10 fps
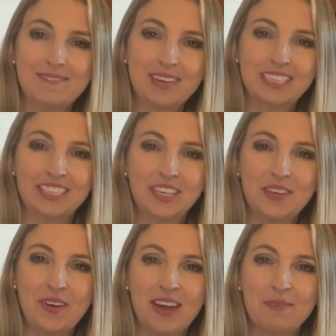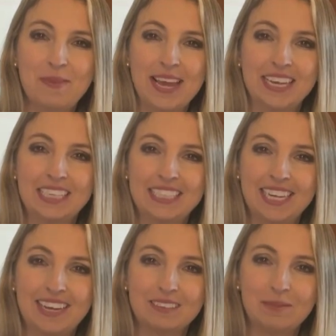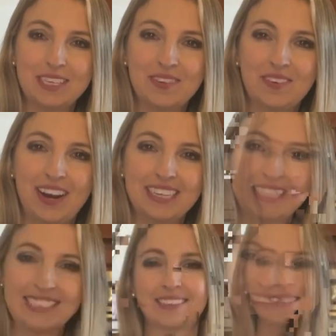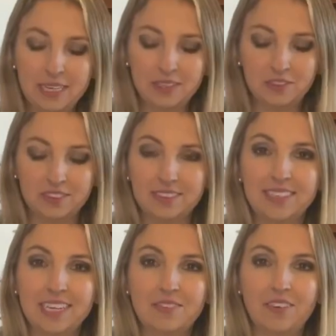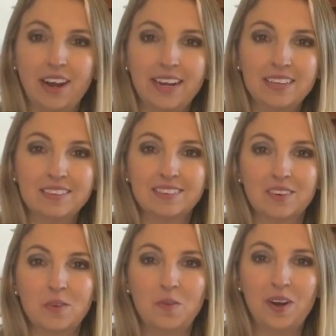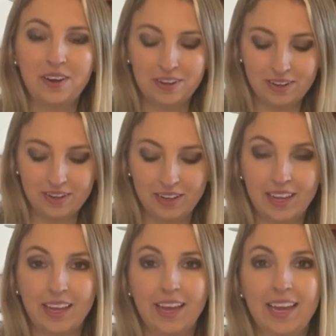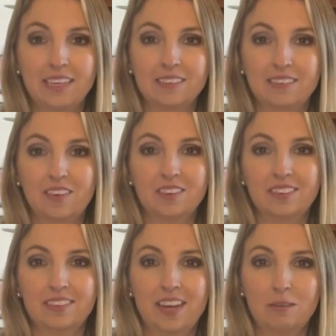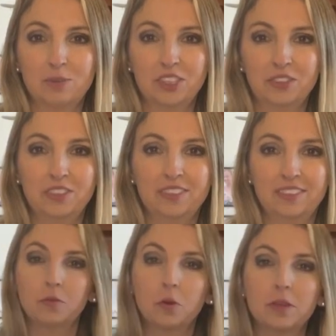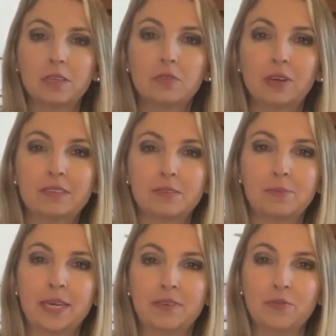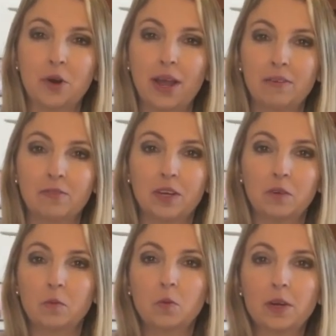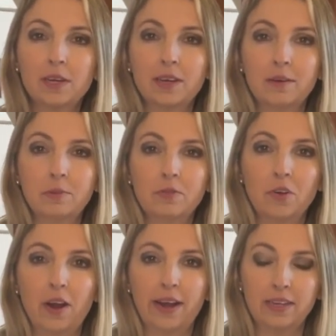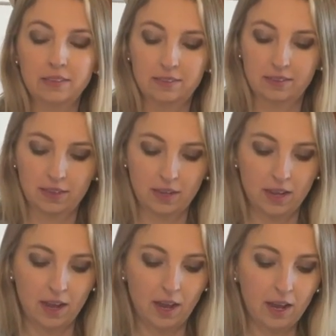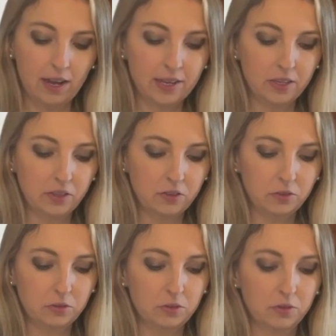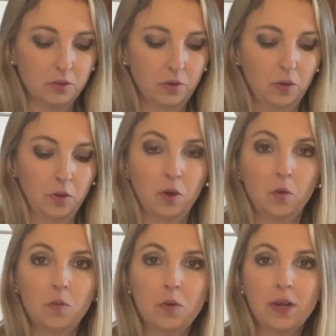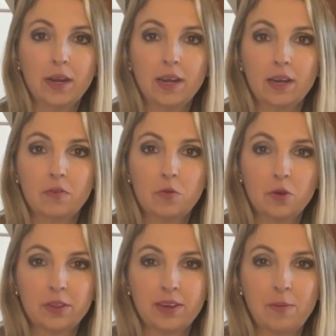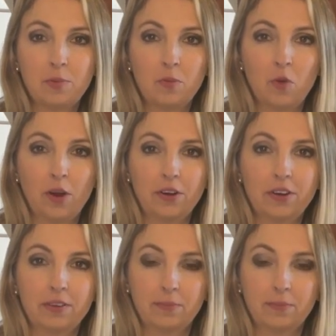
I'm going to show you how to make jasmine rice. You'll just need rice, water, and salt is optional. For this recipe, for every 1 cup of rice, I use 1 1/4 cup of water.